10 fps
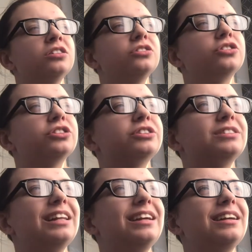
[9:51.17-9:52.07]
just
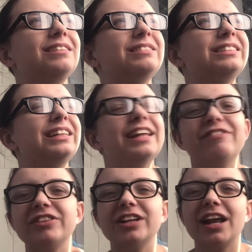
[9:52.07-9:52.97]

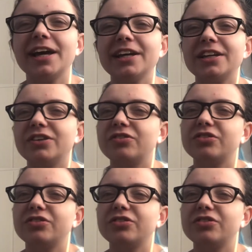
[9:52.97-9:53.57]
living the life,